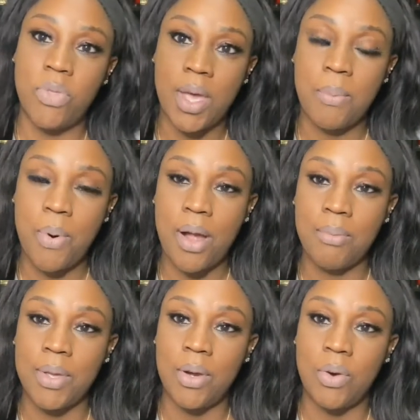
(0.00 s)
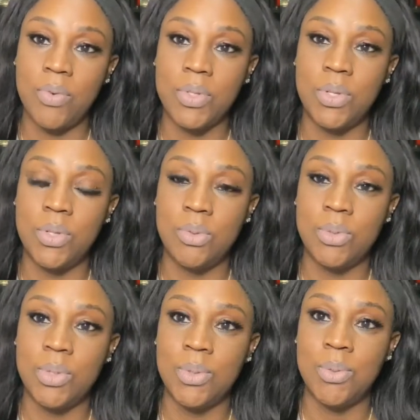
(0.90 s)
that probably over to
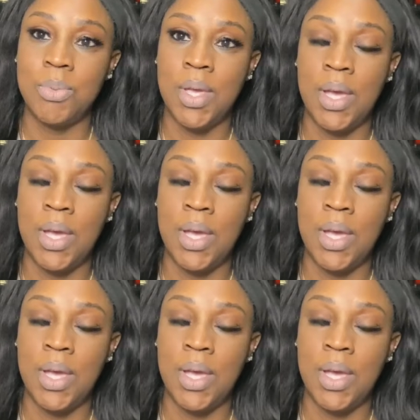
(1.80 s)
YouTube.